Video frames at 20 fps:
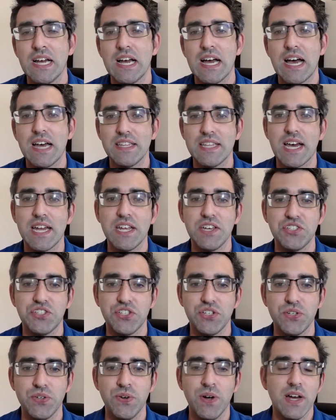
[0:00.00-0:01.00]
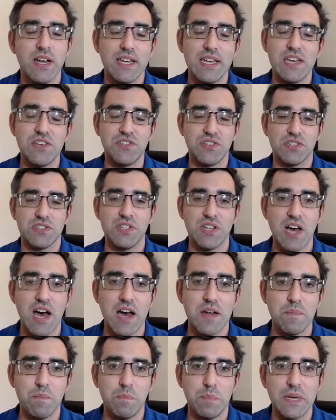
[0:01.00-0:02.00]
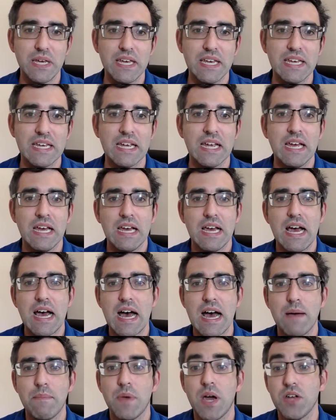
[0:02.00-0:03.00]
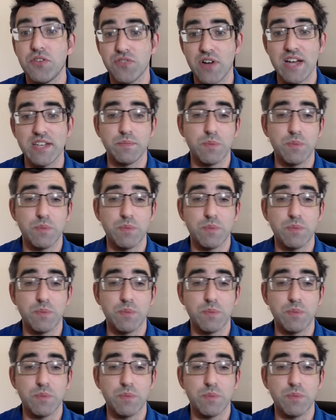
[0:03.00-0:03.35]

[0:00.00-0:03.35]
And that issue is just not being addressed,